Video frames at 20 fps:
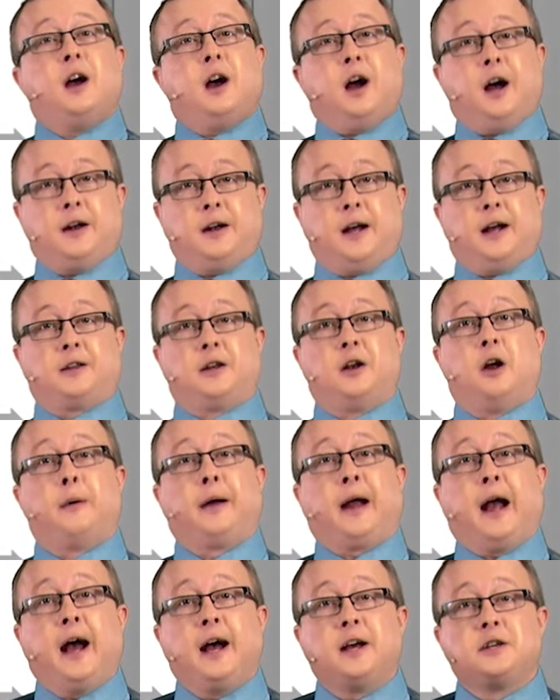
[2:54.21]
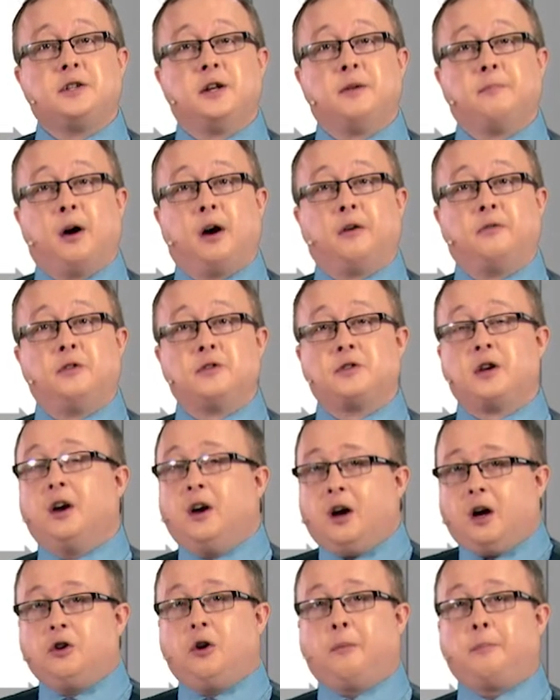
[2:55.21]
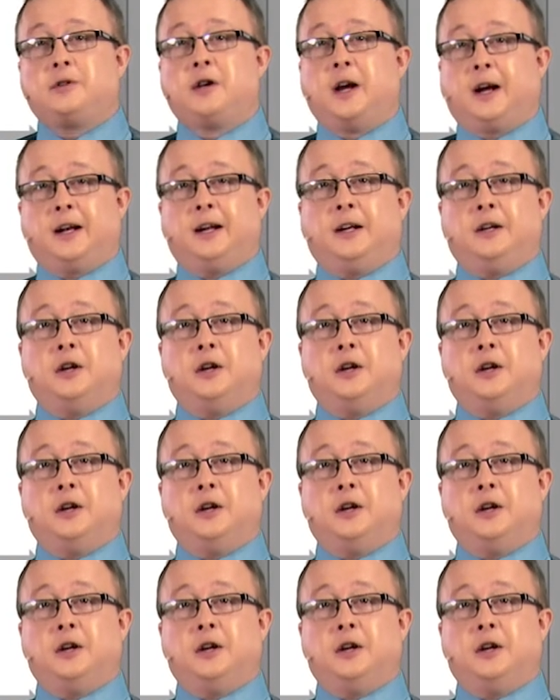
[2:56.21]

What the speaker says: and ethanoic acid buffers are not particularly